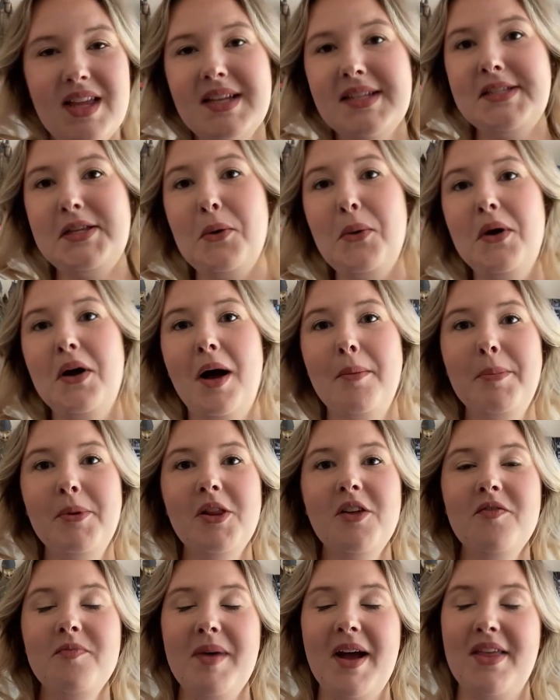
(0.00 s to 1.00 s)
So a couple
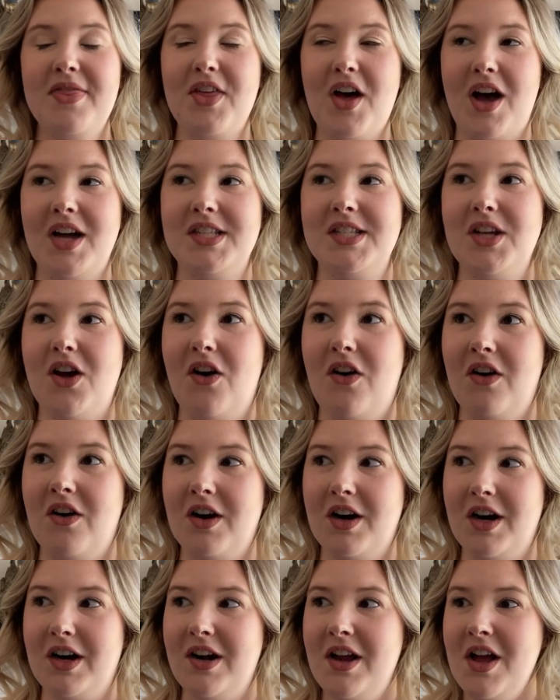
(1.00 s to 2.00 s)
of my thoughts
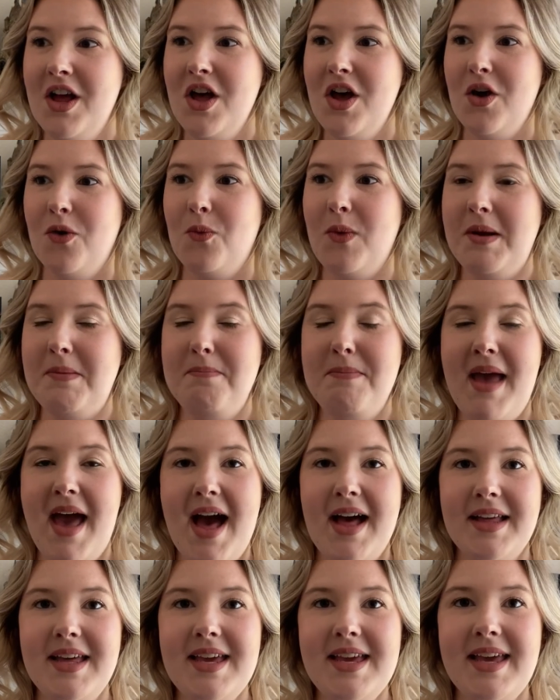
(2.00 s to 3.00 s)
are when
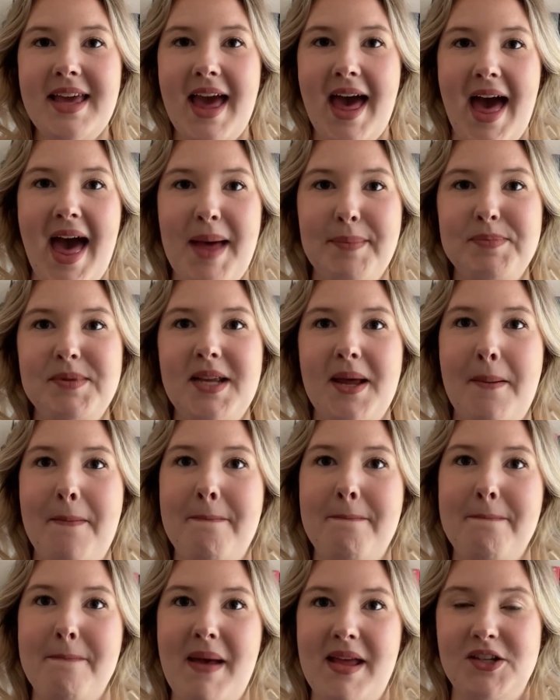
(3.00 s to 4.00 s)
Maggie kept
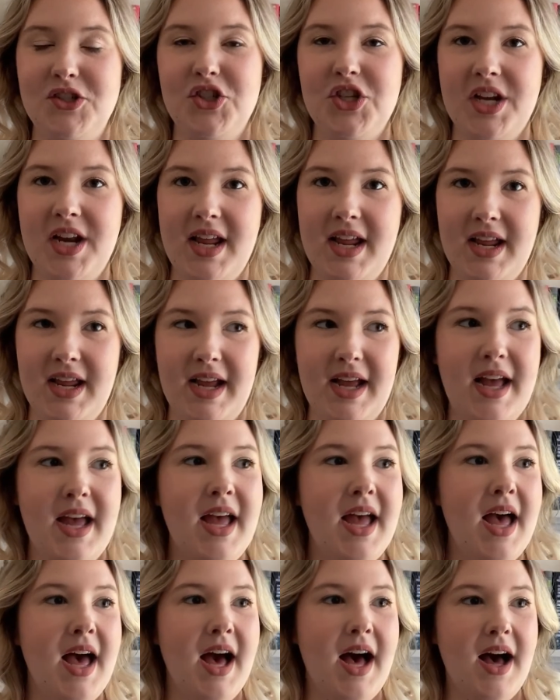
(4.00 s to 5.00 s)
mentioning
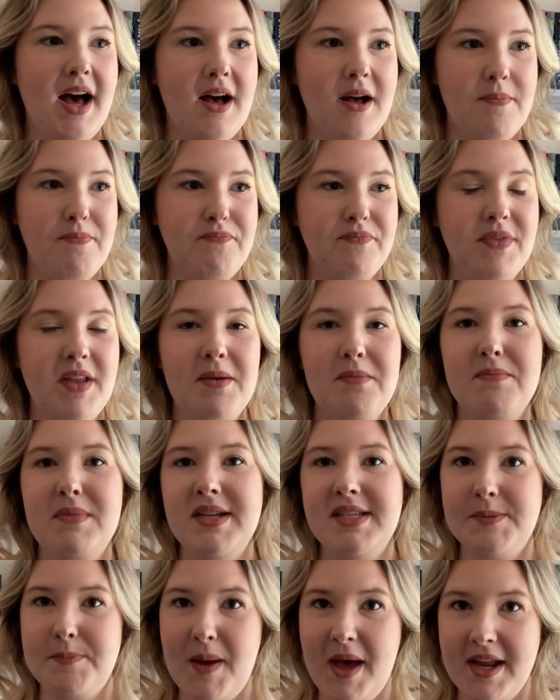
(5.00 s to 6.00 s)
um,
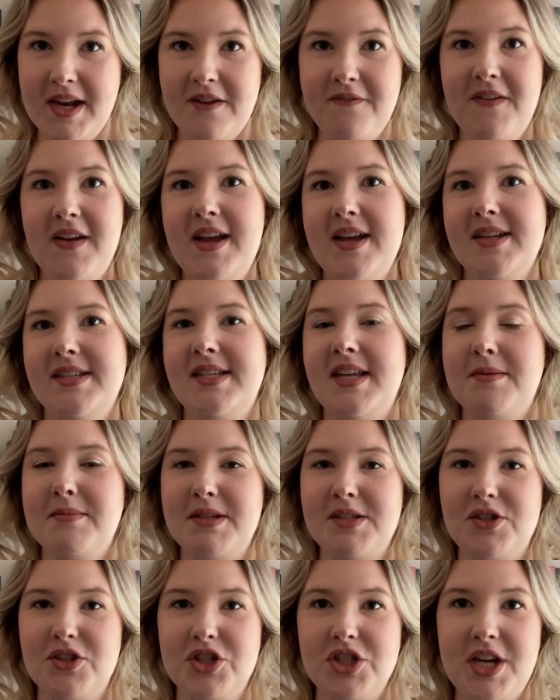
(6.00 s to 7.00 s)
Miss Pennyface and
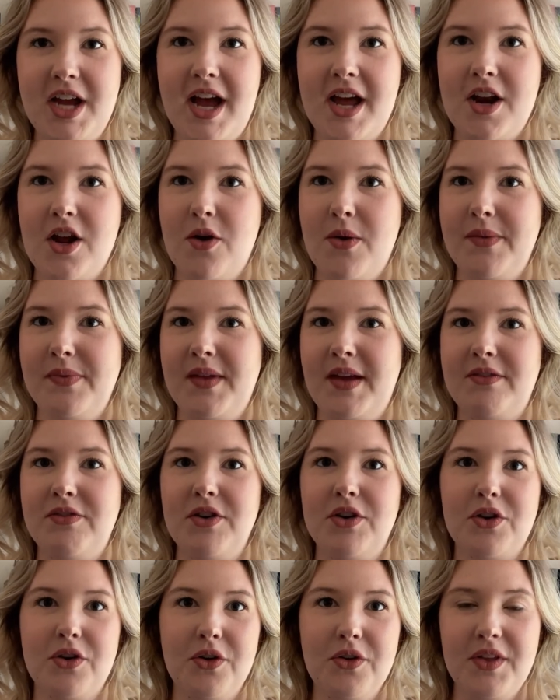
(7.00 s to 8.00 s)
Mr. Shadow and like
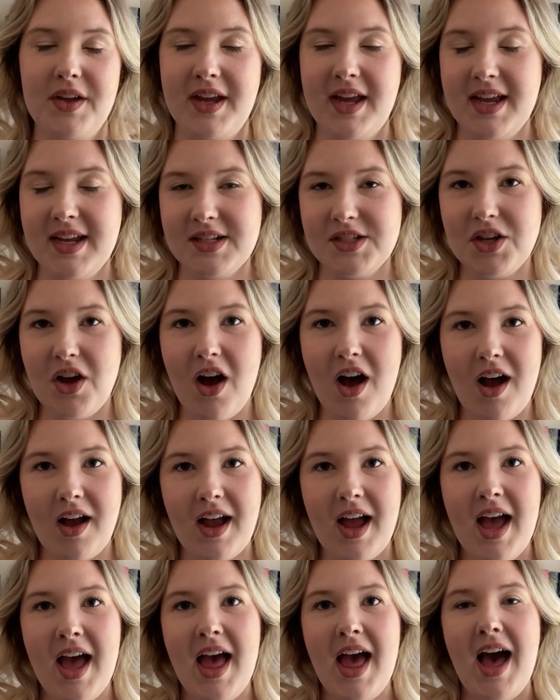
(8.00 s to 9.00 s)
the girl that can't
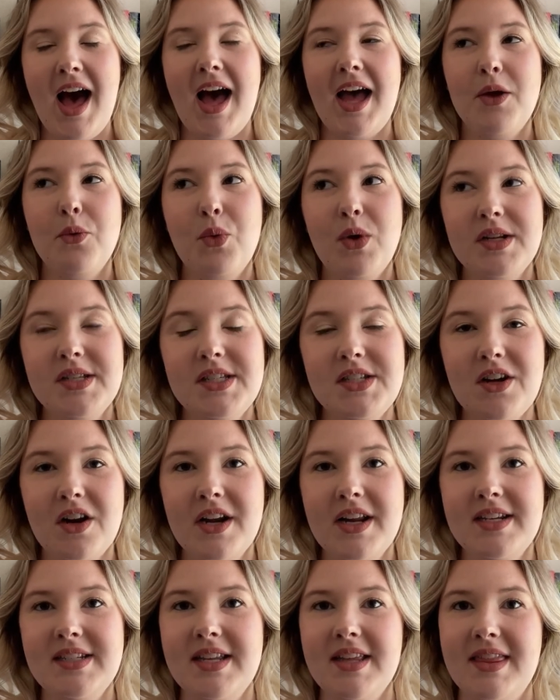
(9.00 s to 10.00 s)
talk, I was
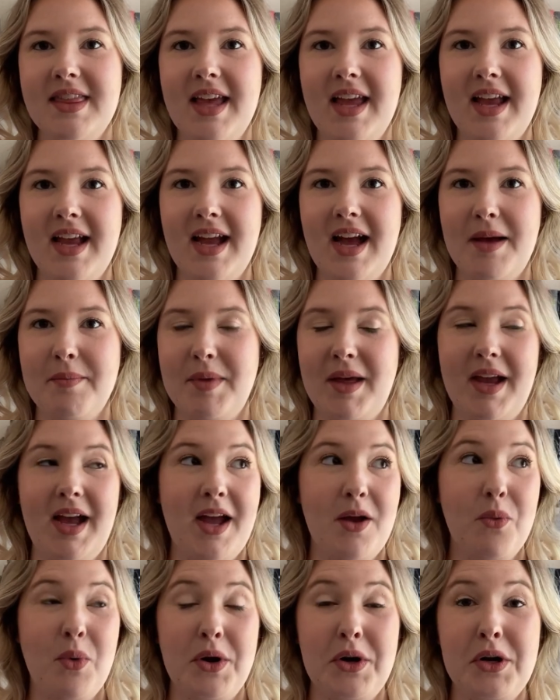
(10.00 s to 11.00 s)
starting to think, I'm like,
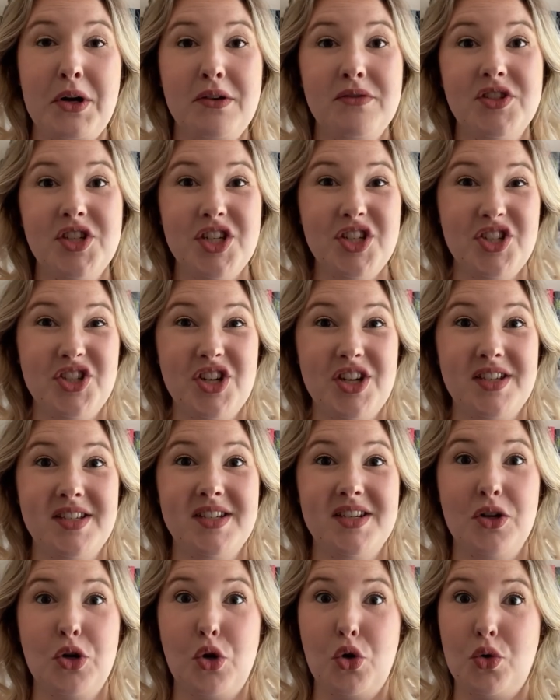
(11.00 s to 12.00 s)
I wonder if she's
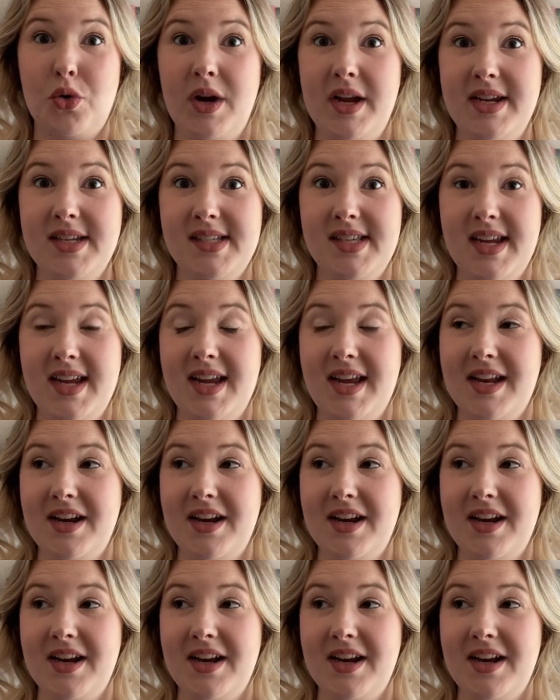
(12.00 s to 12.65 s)
just crazy.